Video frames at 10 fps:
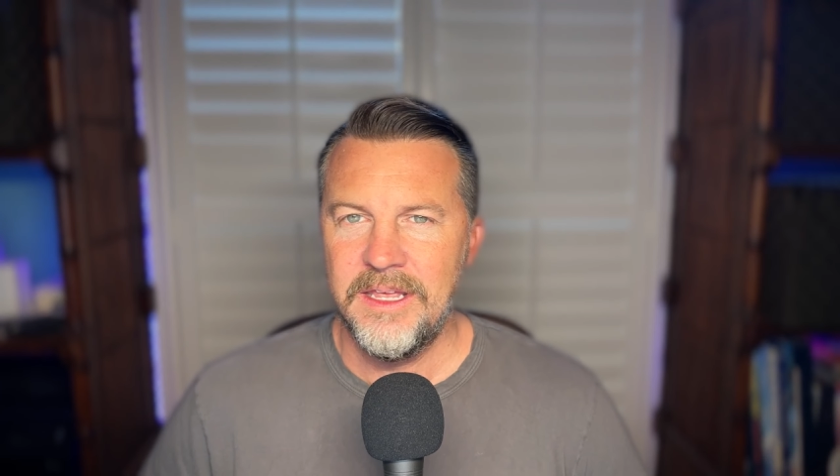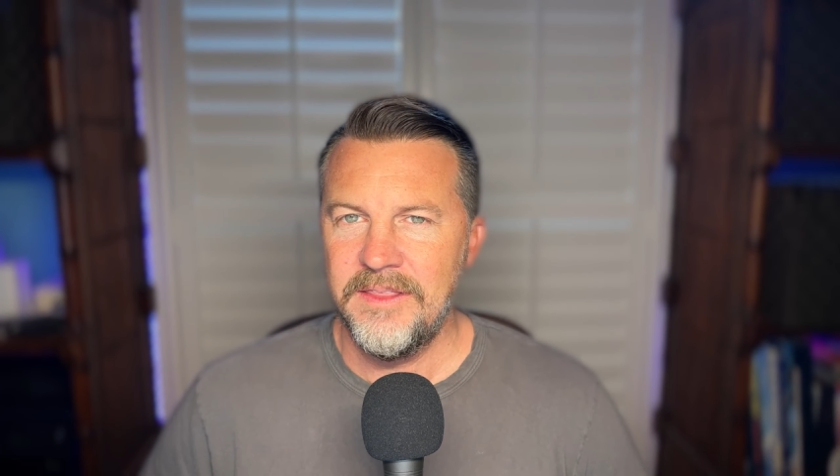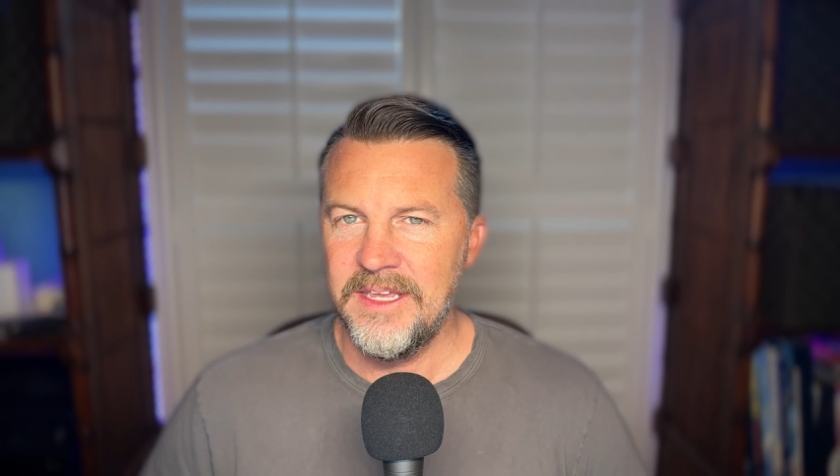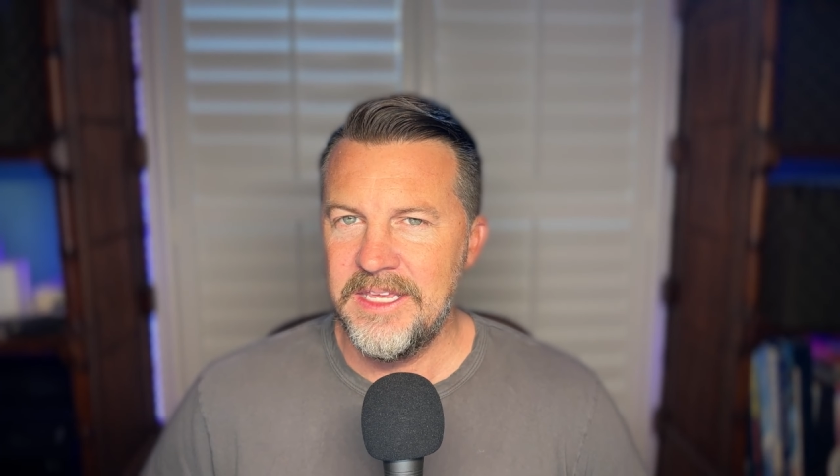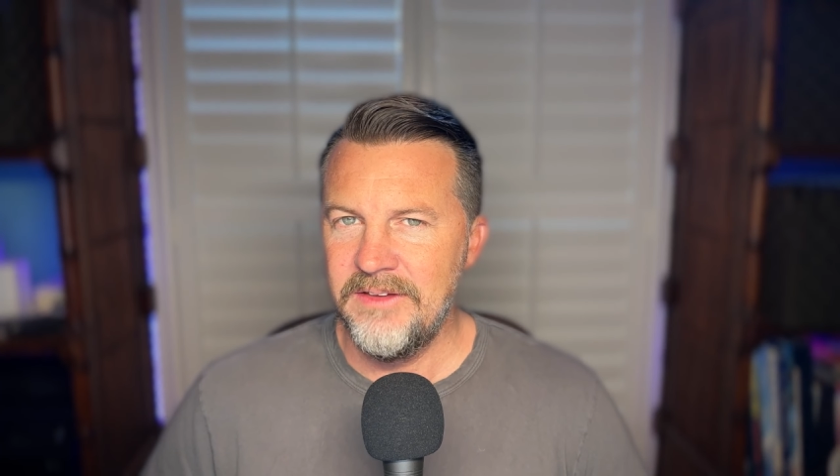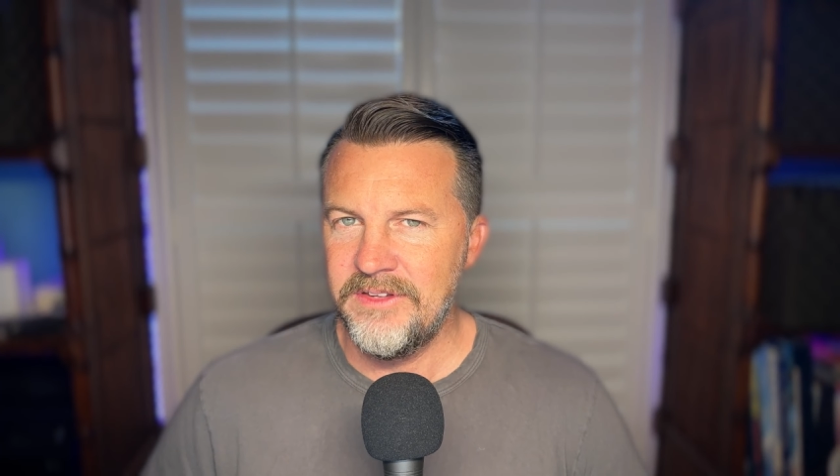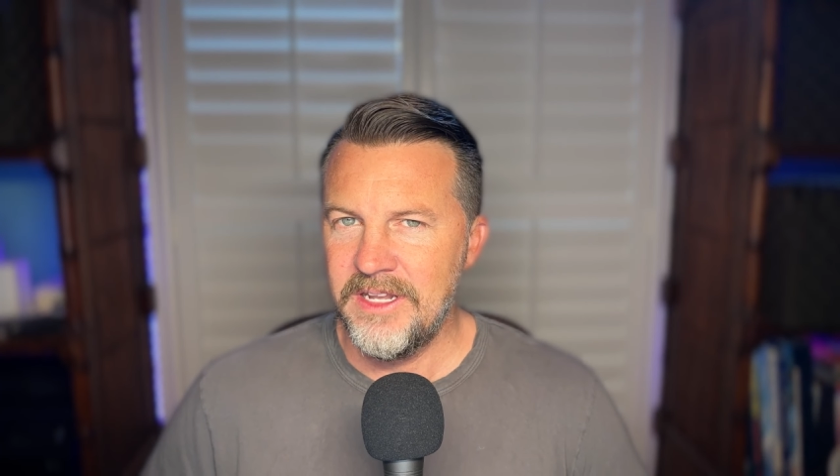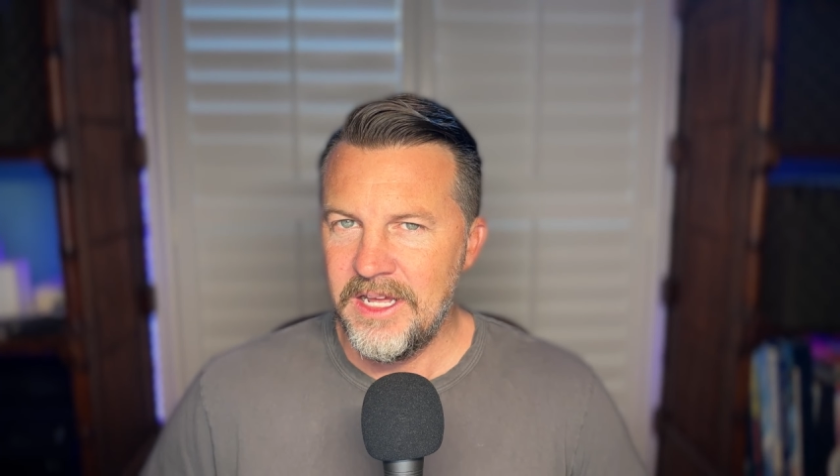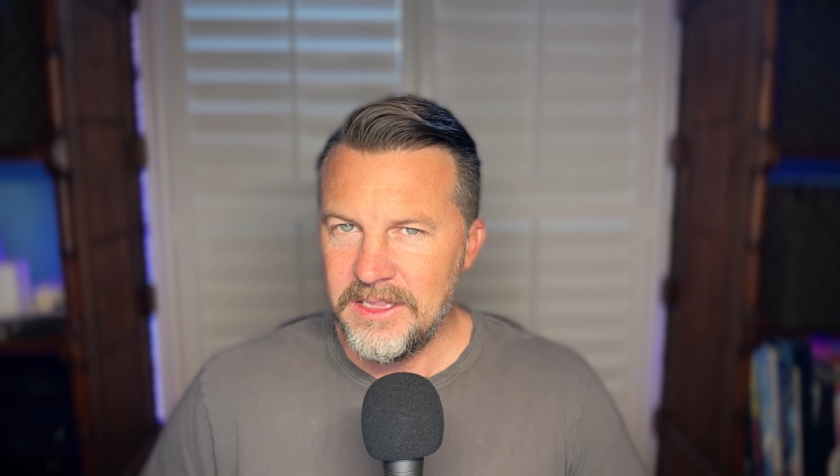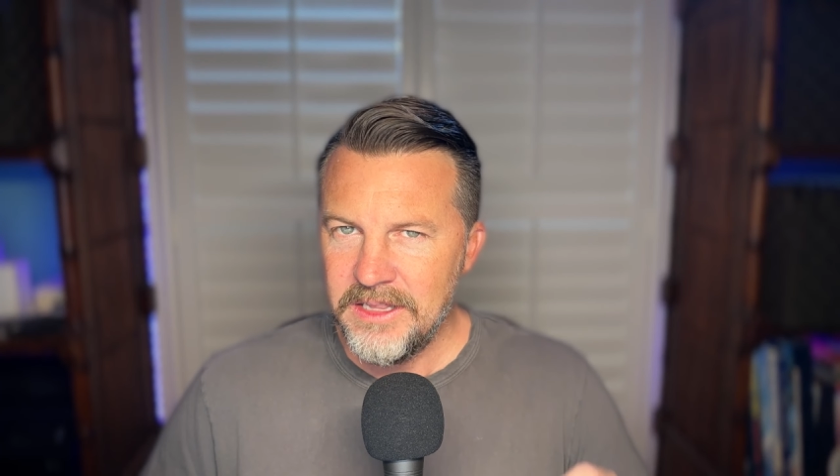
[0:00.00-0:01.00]
that gives
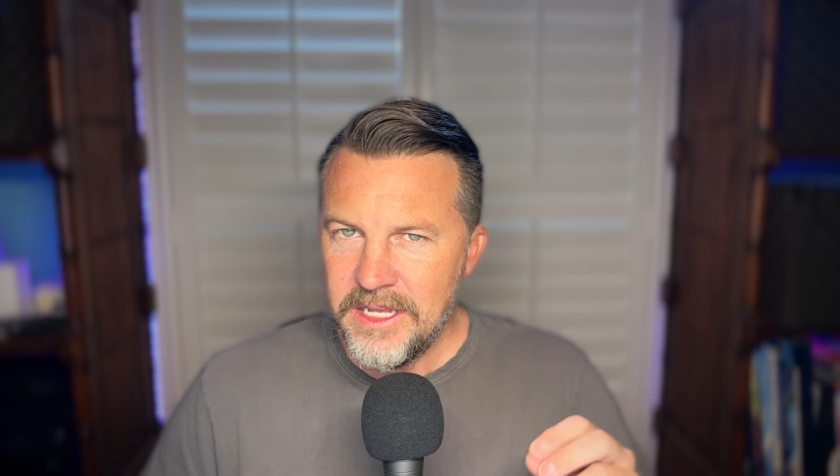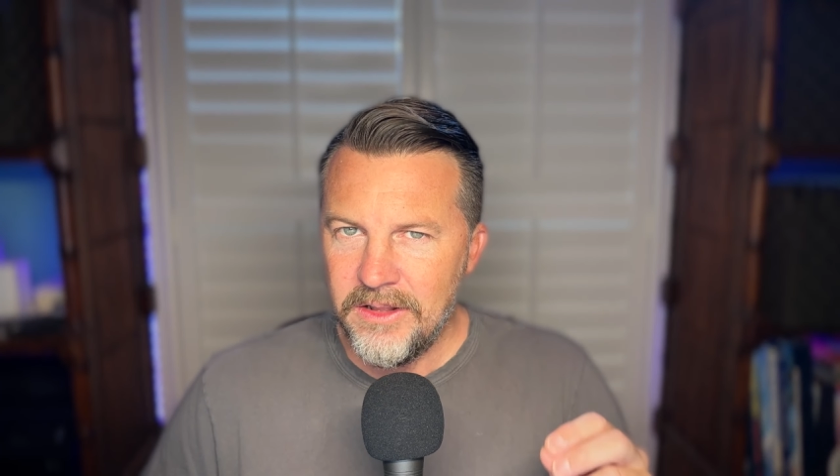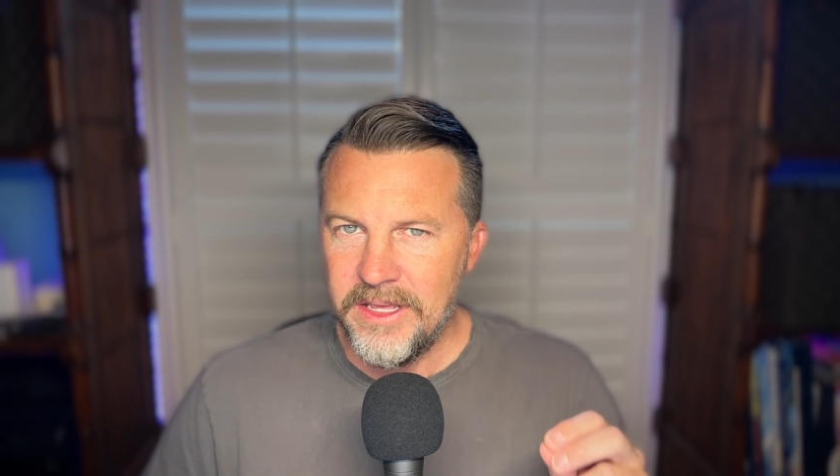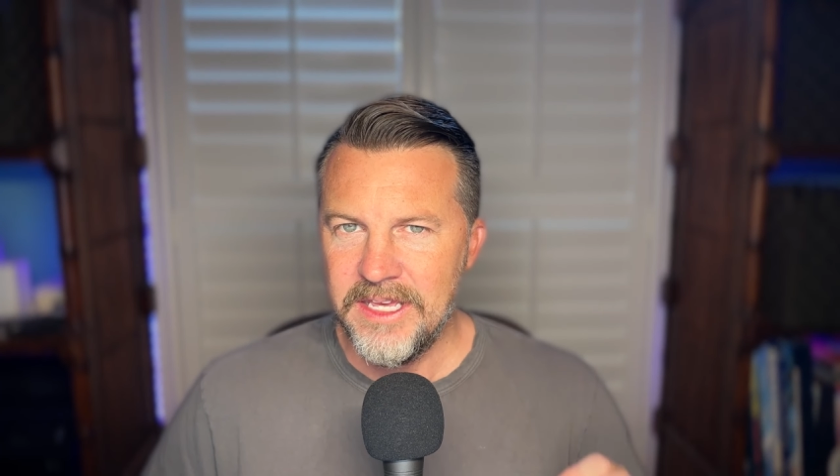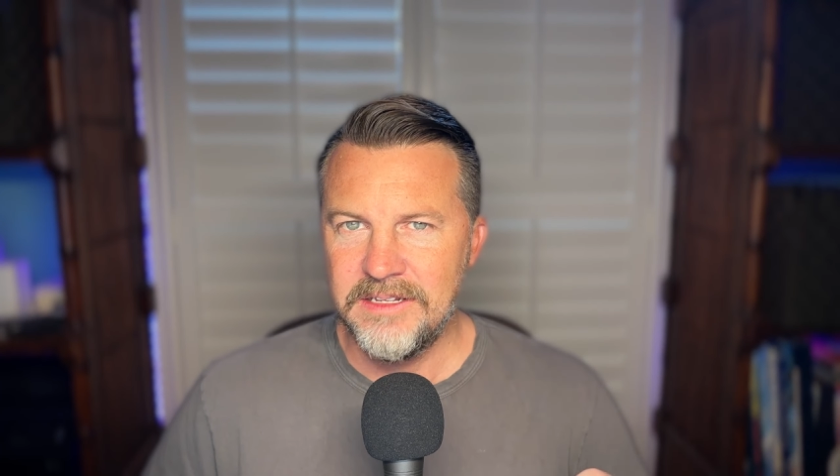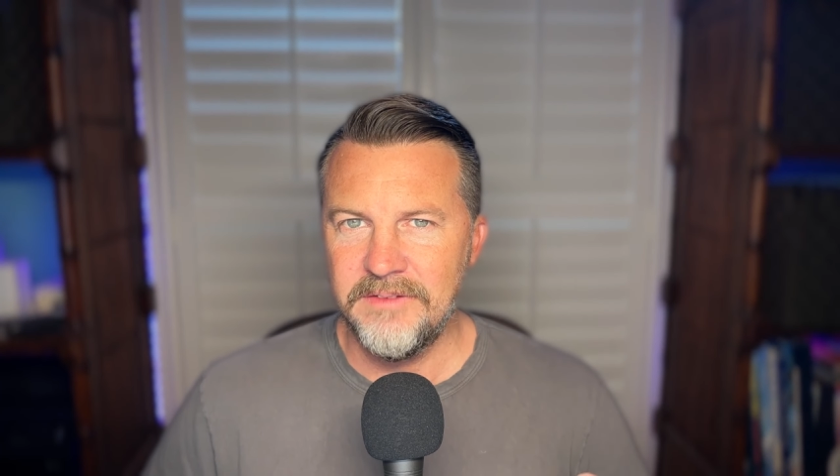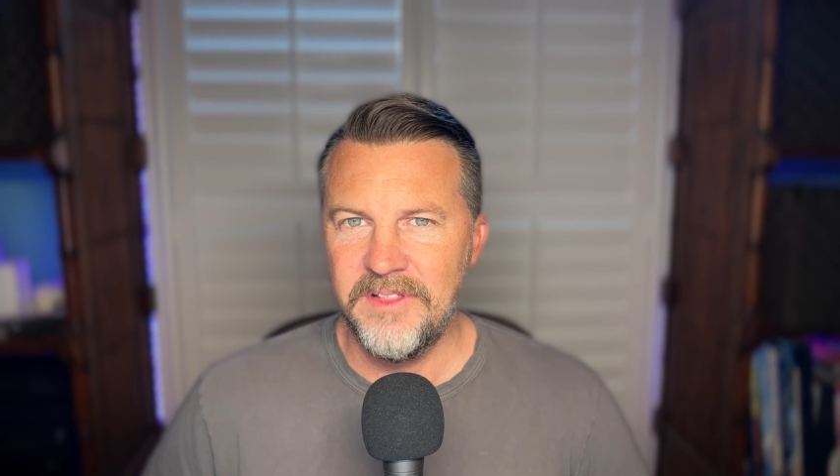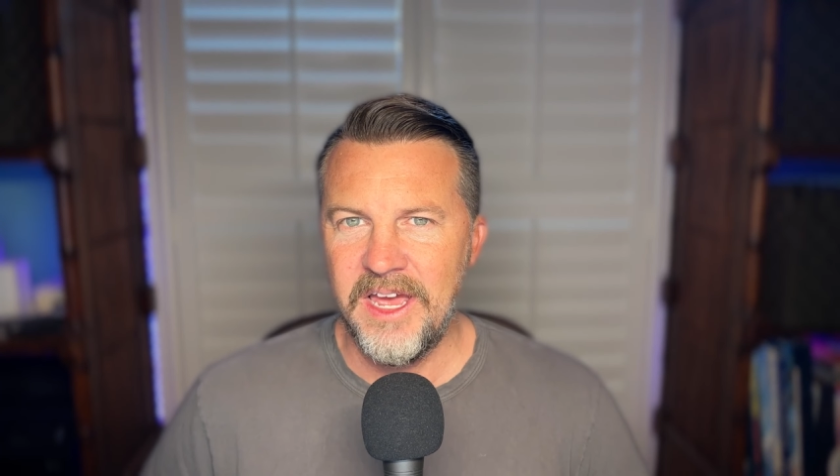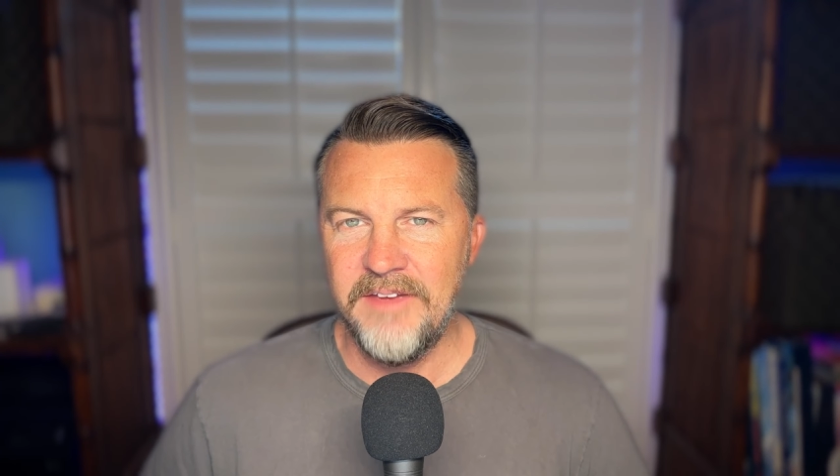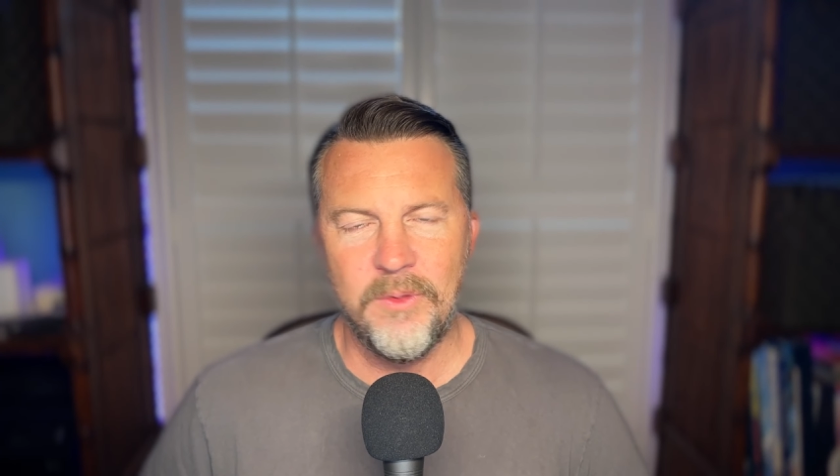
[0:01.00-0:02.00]
it a little hint of life,